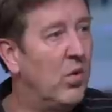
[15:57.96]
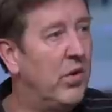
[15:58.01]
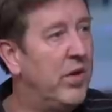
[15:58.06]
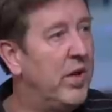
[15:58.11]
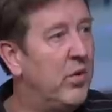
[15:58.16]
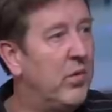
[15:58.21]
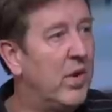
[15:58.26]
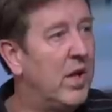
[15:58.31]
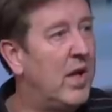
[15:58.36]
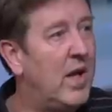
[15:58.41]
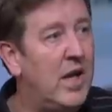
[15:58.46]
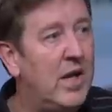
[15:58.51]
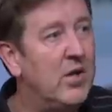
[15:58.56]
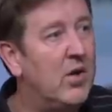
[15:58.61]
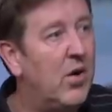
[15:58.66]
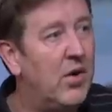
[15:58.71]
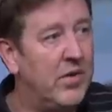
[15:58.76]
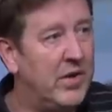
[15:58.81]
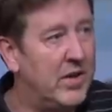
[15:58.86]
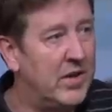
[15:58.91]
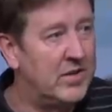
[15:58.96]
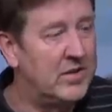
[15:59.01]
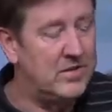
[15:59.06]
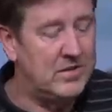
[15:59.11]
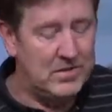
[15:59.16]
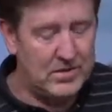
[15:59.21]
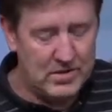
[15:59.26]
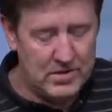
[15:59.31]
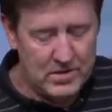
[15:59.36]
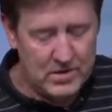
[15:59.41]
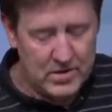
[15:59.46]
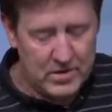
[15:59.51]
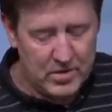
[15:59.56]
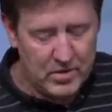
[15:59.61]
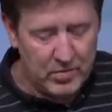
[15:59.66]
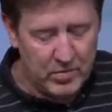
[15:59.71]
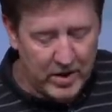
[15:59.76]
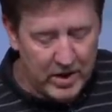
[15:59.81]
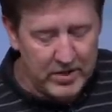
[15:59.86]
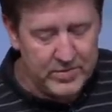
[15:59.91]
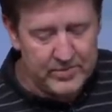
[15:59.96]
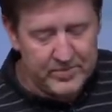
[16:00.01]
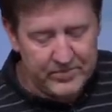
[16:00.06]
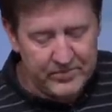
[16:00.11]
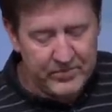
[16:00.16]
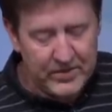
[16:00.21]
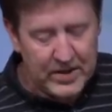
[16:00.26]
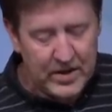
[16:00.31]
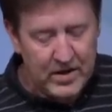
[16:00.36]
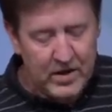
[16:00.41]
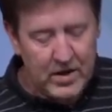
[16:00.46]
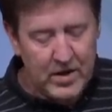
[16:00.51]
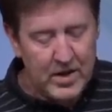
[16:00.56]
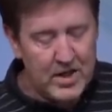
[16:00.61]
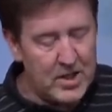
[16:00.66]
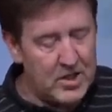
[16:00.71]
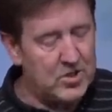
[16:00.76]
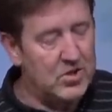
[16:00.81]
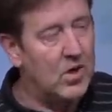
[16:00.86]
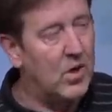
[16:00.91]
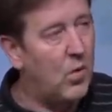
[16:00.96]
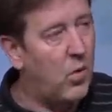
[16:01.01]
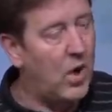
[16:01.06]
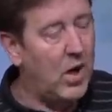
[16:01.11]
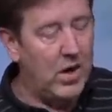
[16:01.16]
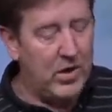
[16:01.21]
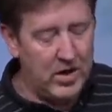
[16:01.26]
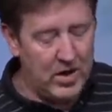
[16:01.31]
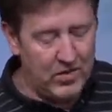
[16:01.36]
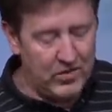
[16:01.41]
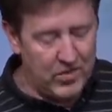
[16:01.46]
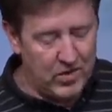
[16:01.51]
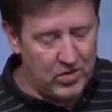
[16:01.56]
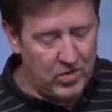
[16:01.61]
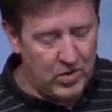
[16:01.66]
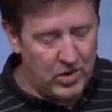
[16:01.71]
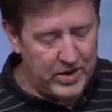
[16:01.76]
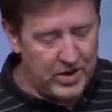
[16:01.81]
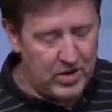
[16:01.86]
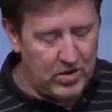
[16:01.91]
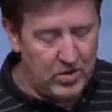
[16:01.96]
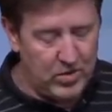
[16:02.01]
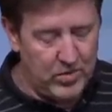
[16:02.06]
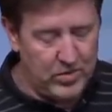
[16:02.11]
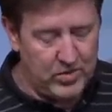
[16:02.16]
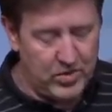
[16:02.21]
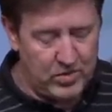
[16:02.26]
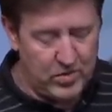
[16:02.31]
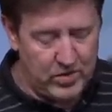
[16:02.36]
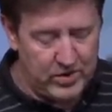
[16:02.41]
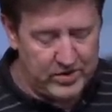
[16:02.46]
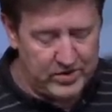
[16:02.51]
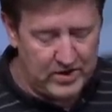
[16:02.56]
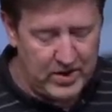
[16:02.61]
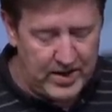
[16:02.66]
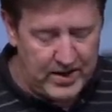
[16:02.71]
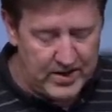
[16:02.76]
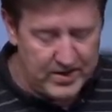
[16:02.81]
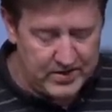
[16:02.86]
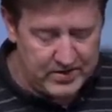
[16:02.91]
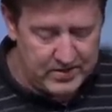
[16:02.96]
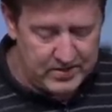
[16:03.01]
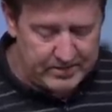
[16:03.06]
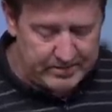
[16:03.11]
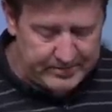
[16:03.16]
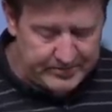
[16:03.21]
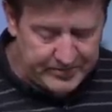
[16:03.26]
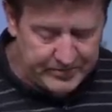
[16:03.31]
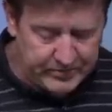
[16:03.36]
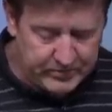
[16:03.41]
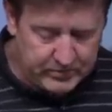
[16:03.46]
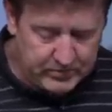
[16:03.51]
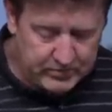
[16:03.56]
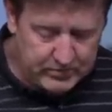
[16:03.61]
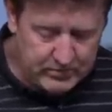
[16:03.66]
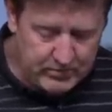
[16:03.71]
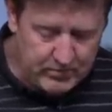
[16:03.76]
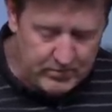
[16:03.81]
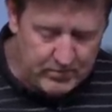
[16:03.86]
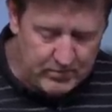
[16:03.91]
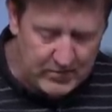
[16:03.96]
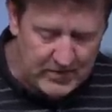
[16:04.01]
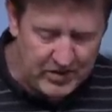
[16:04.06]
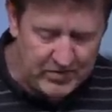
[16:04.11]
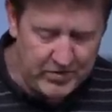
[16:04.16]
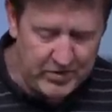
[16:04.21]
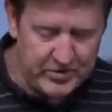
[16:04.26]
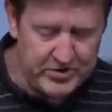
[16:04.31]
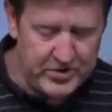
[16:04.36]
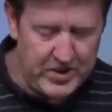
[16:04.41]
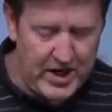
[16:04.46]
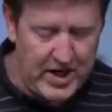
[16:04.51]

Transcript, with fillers: will they rely on this. But he's inquiring of the Lord. Now look what the Lord says. Verse